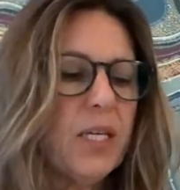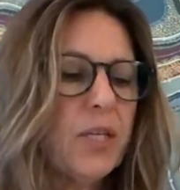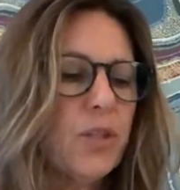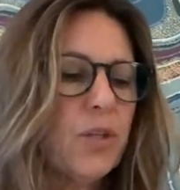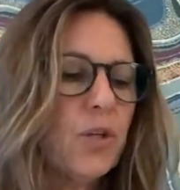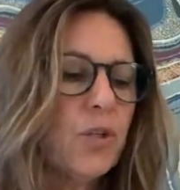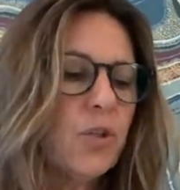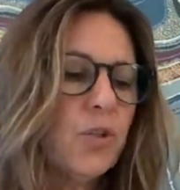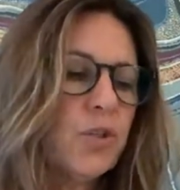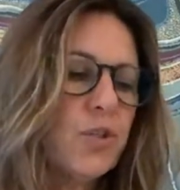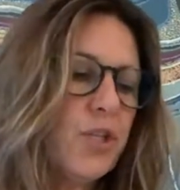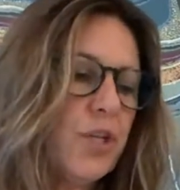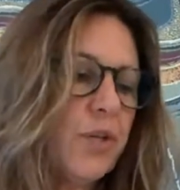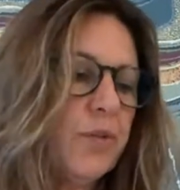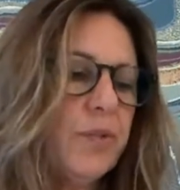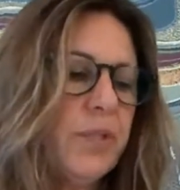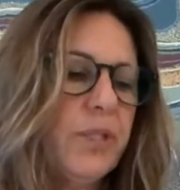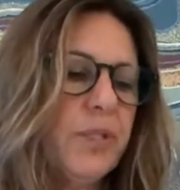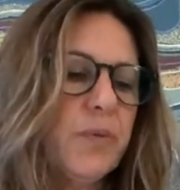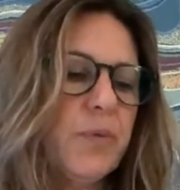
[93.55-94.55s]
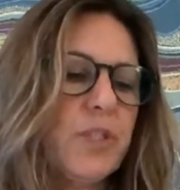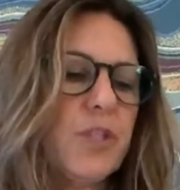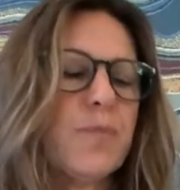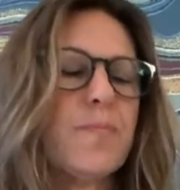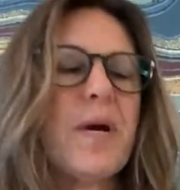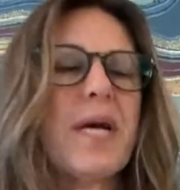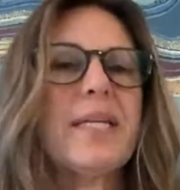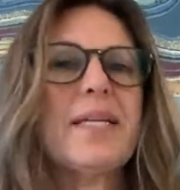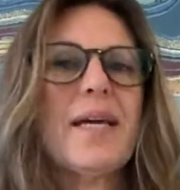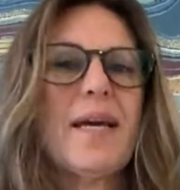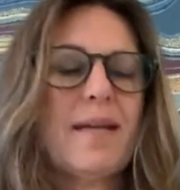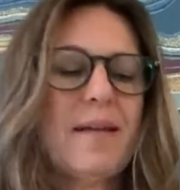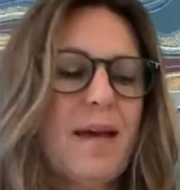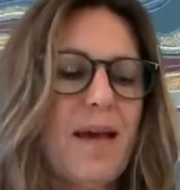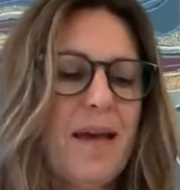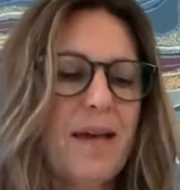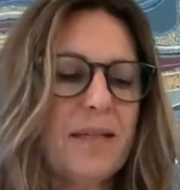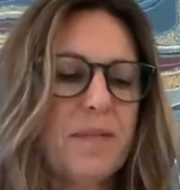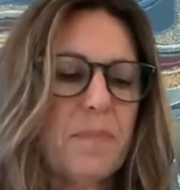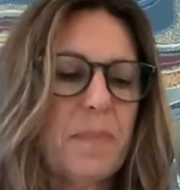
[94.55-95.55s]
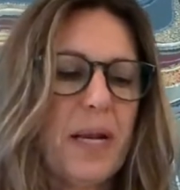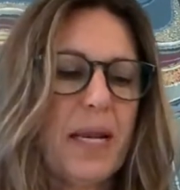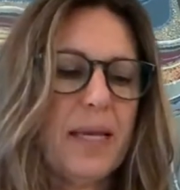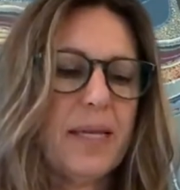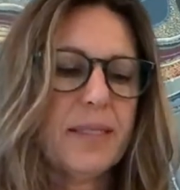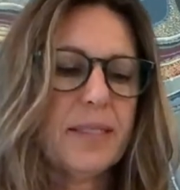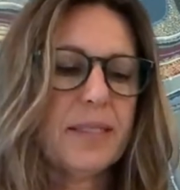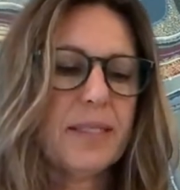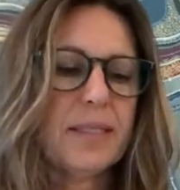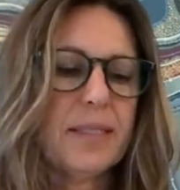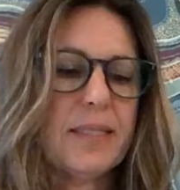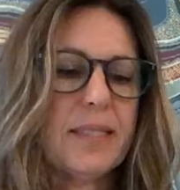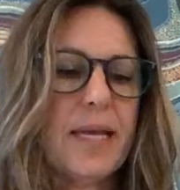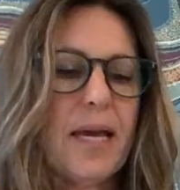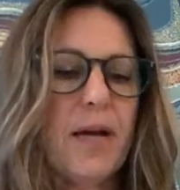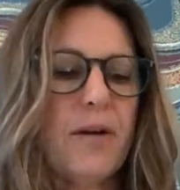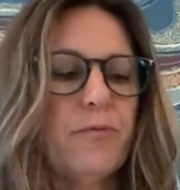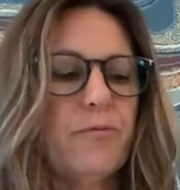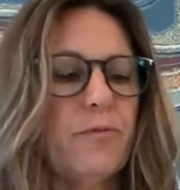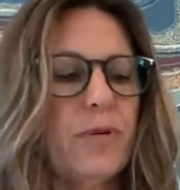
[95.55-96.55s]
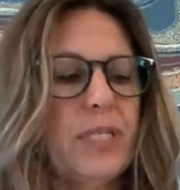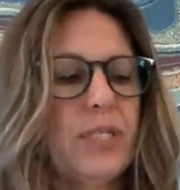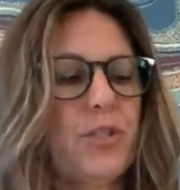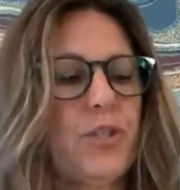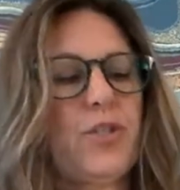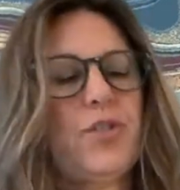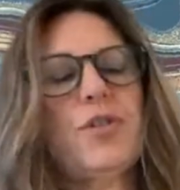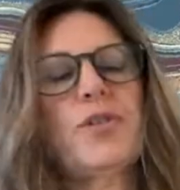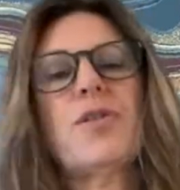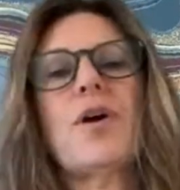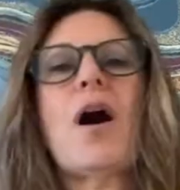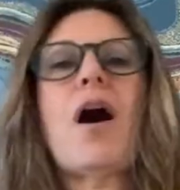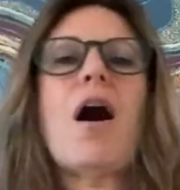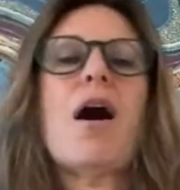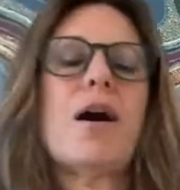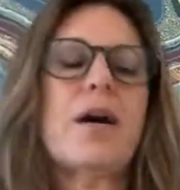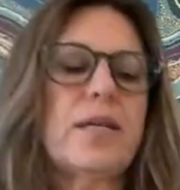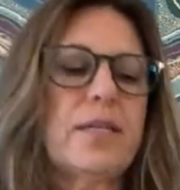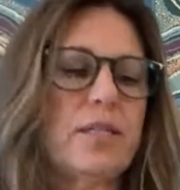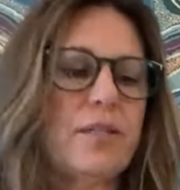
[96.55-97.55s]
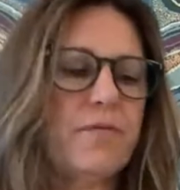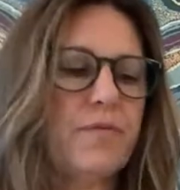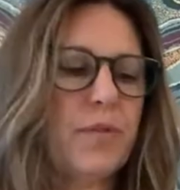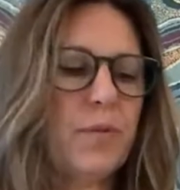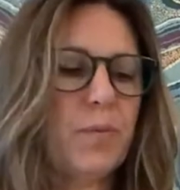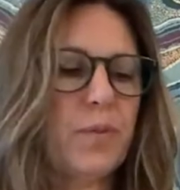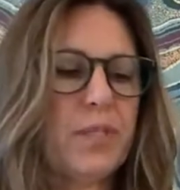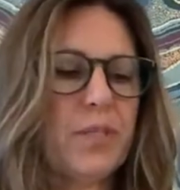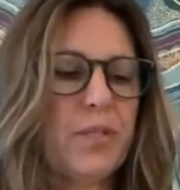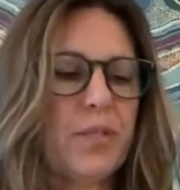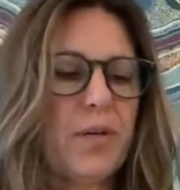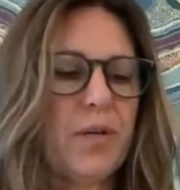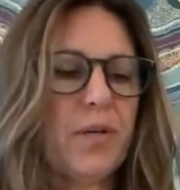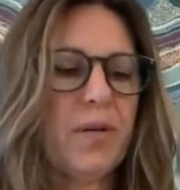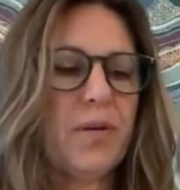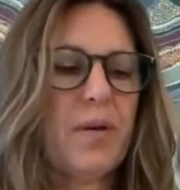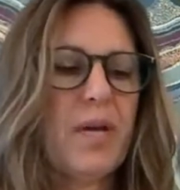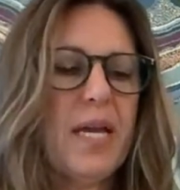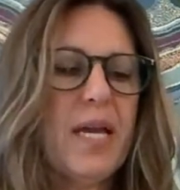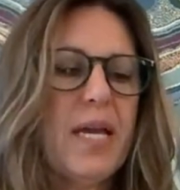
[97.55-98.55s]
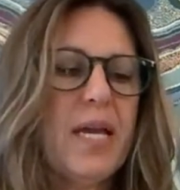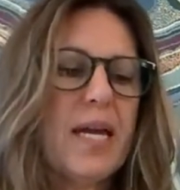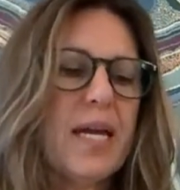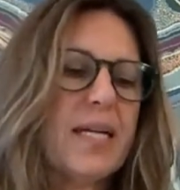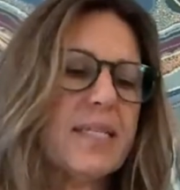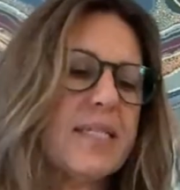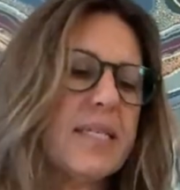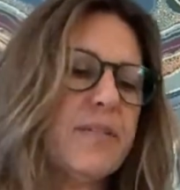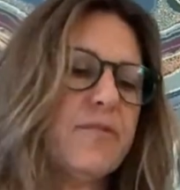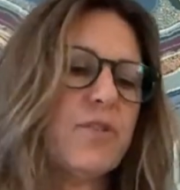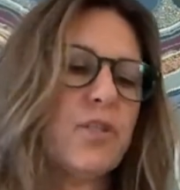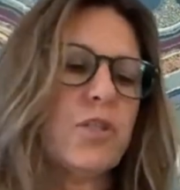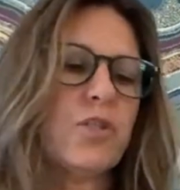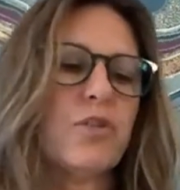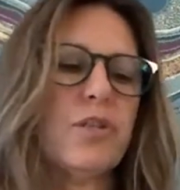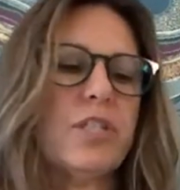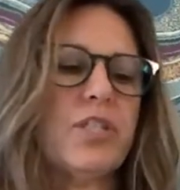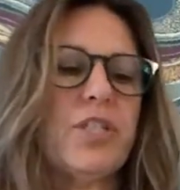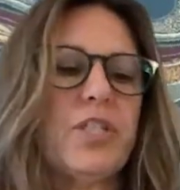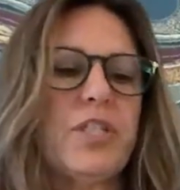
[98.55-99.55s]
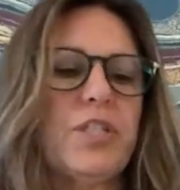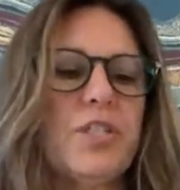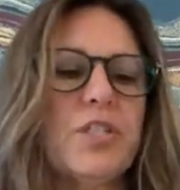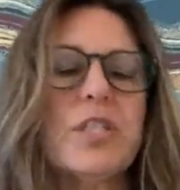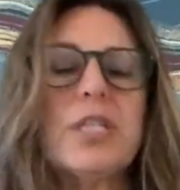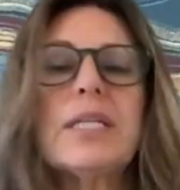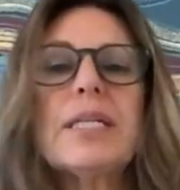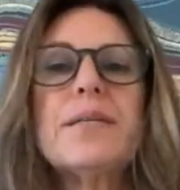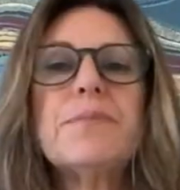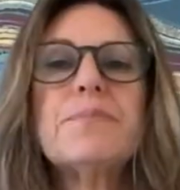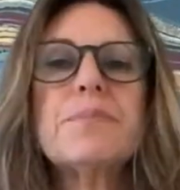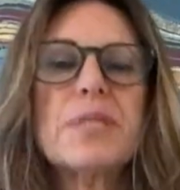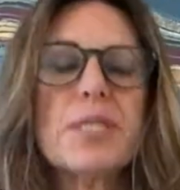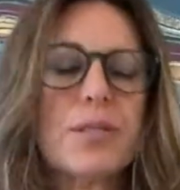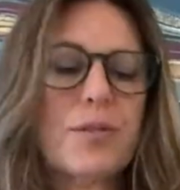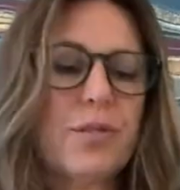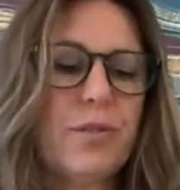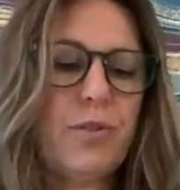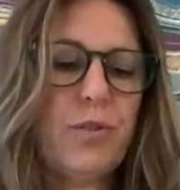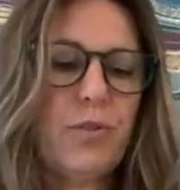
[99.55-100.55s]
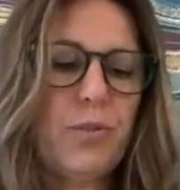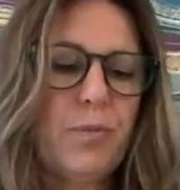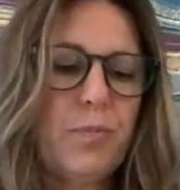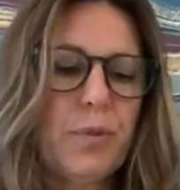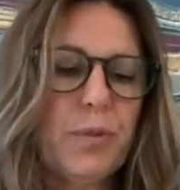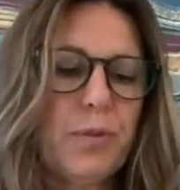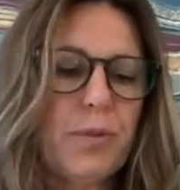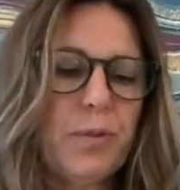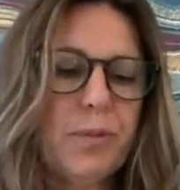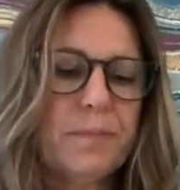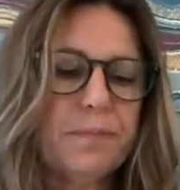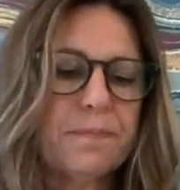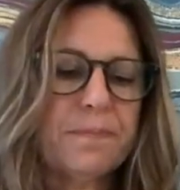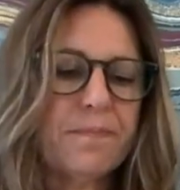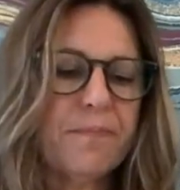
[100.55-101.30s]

The gordonia which my nana had planted now reached to the height of the window, as if stretching to glimpse the newborn.